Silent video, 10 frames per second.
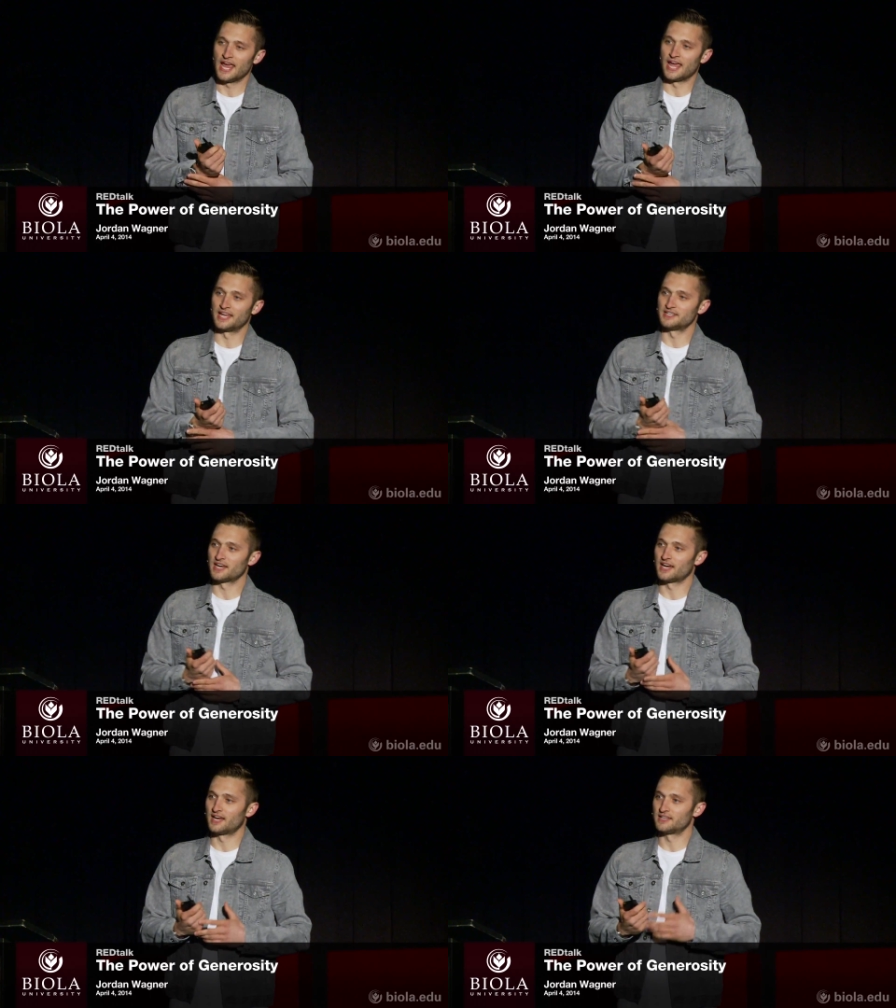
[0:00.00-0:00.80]
and
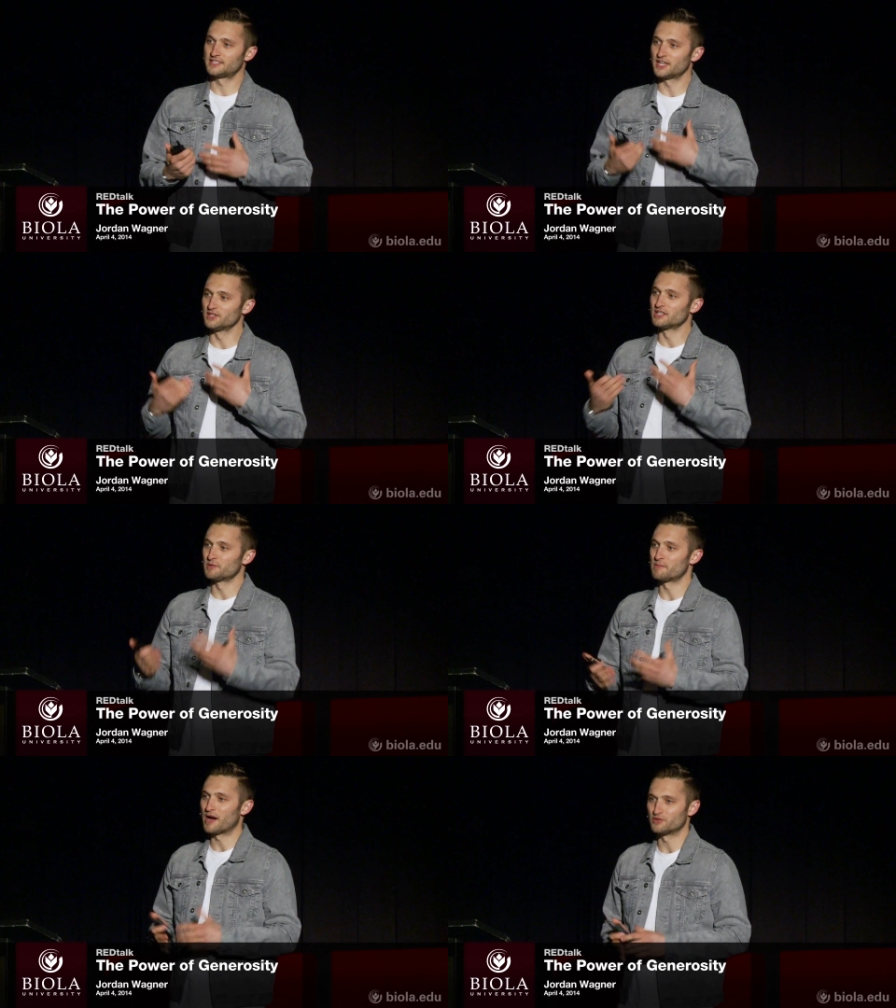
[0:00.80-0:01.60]
uh, tell you a little bit
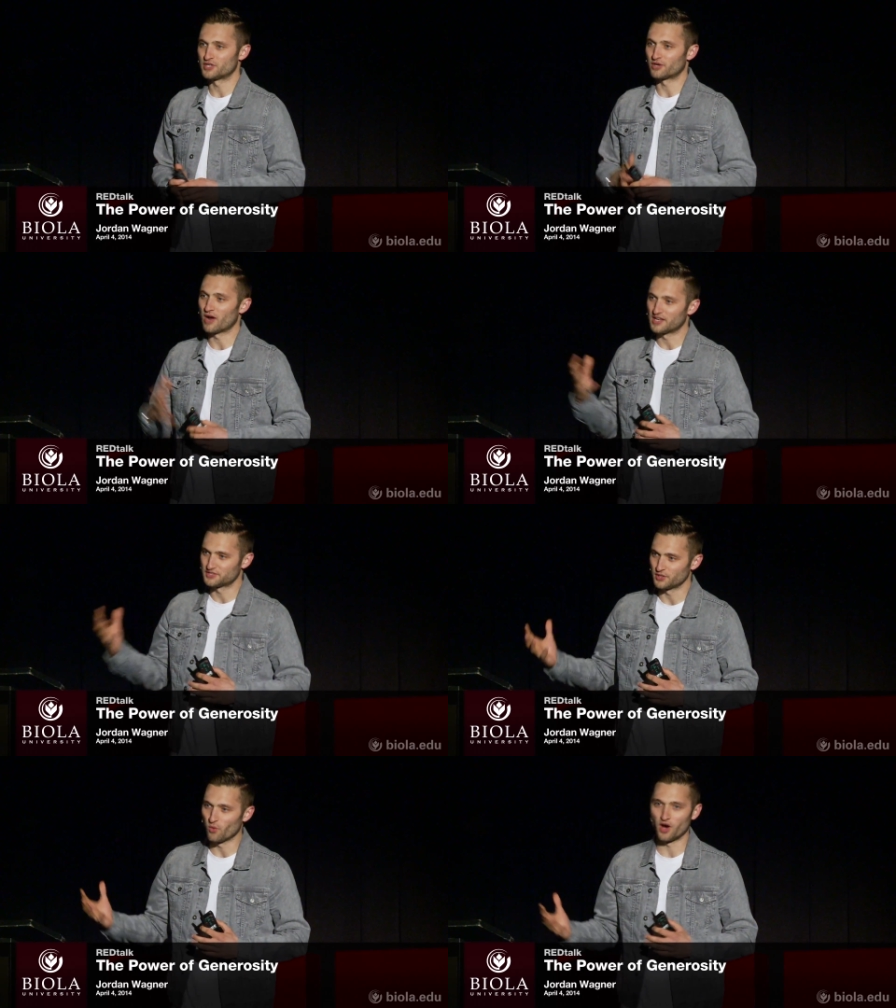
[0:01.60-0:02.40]
about
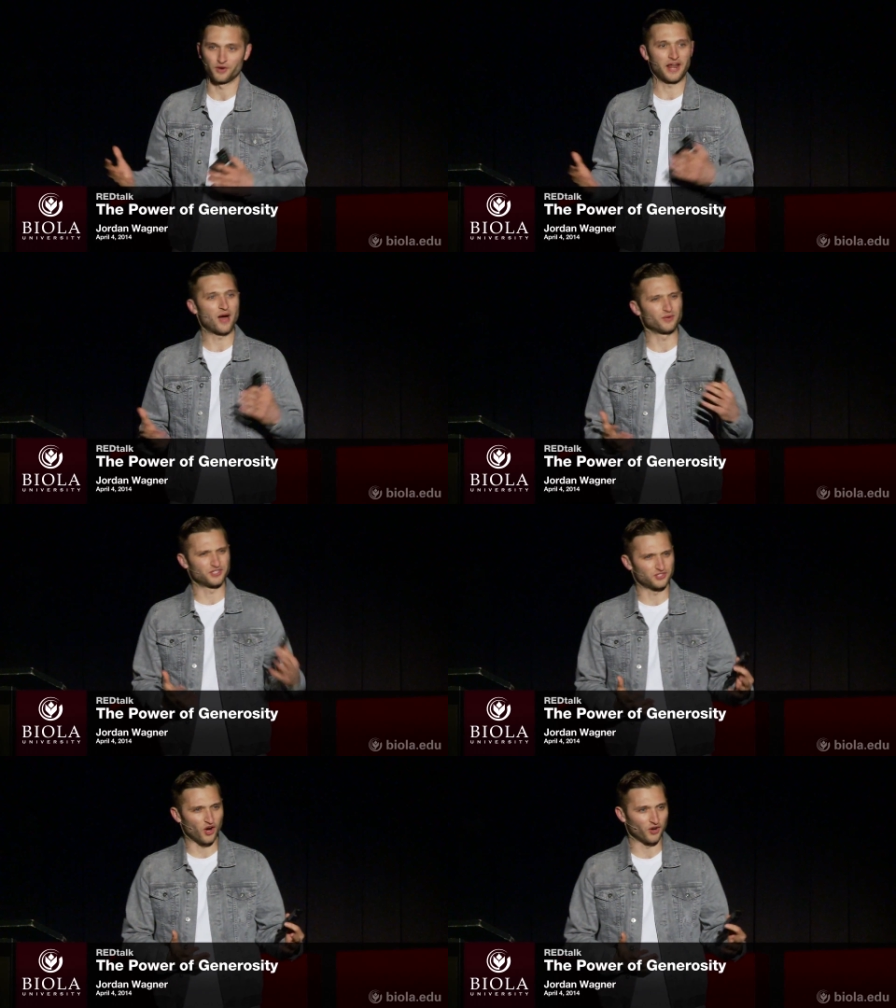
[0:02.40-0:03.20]
Generosity Water and how we
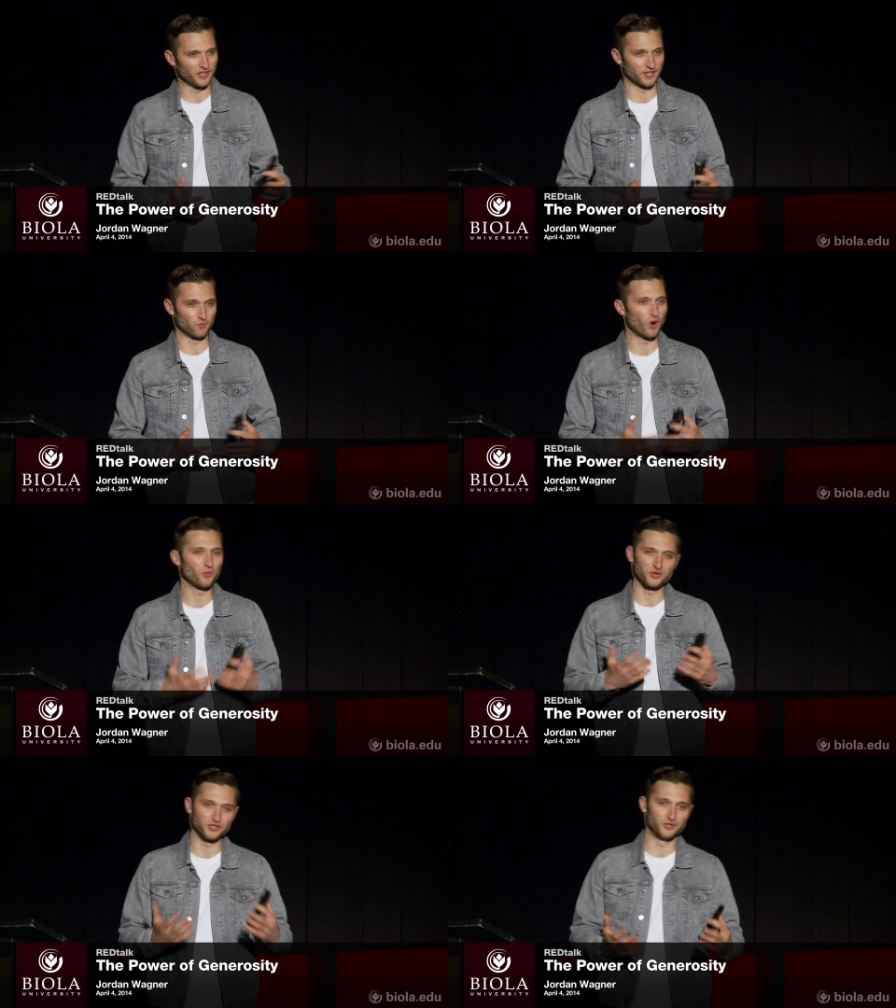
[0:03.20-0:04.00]
started and what
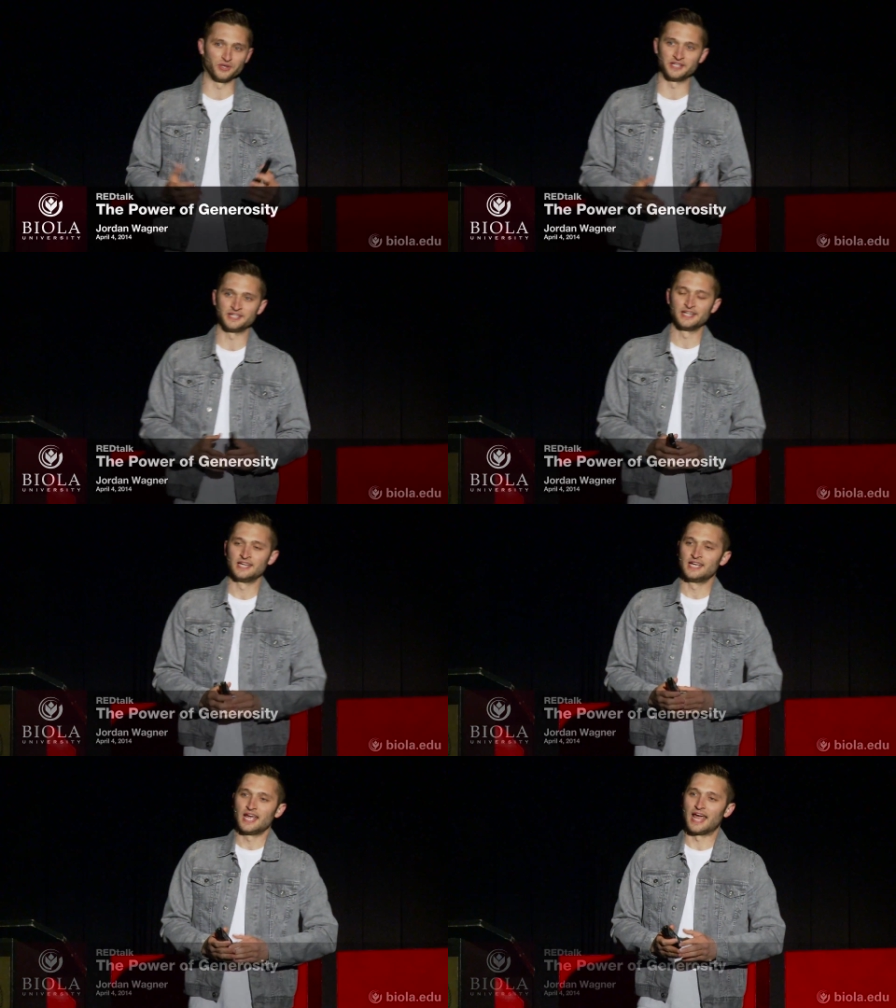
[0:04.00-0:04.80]
we're doing.
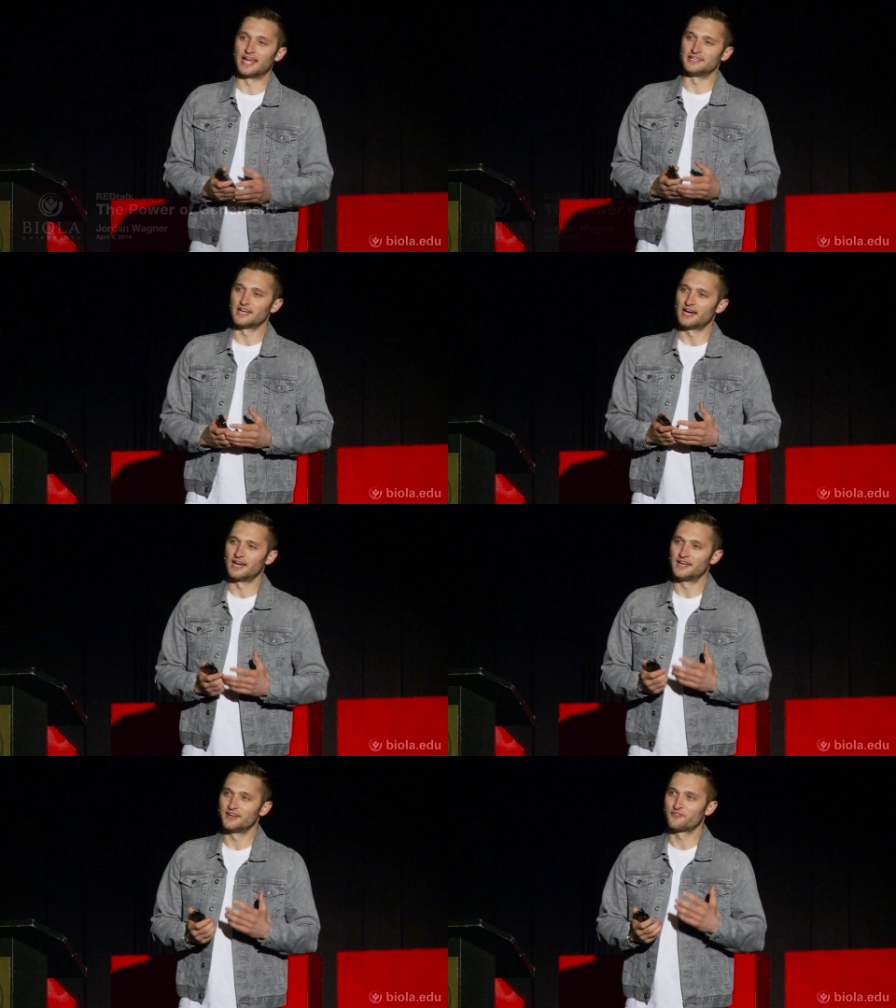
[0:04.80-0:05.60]
And
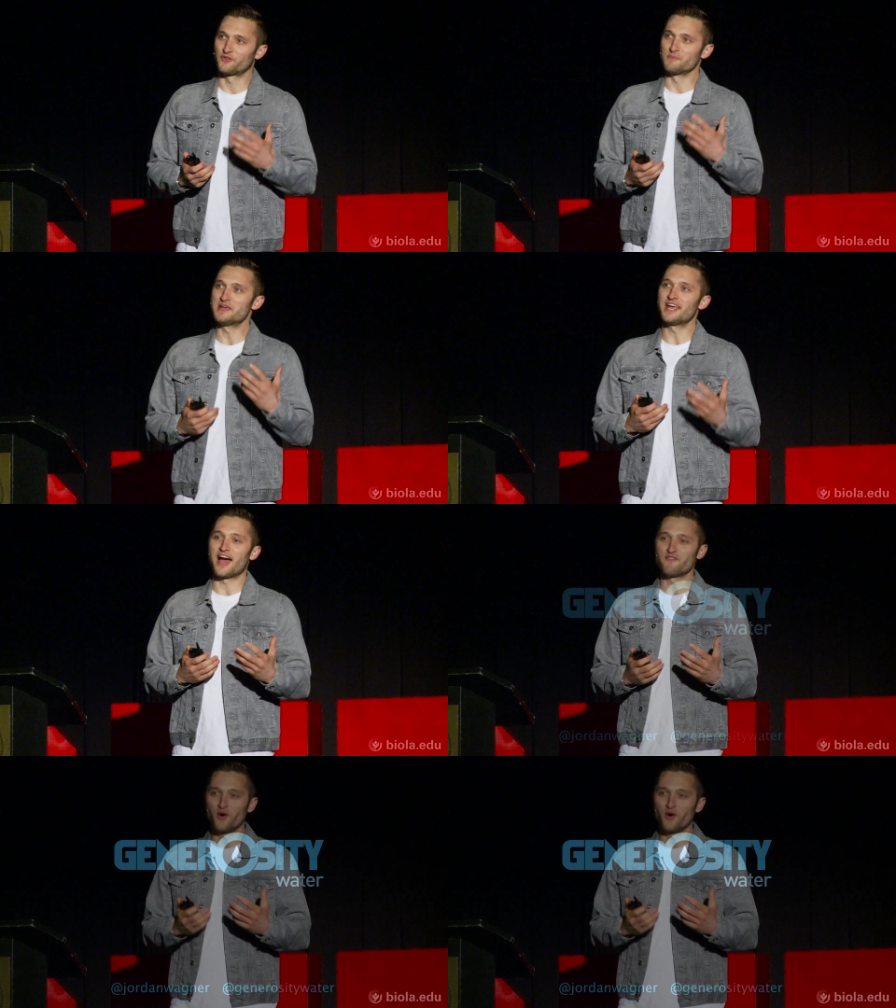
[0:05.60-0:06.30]
uh, for me, I've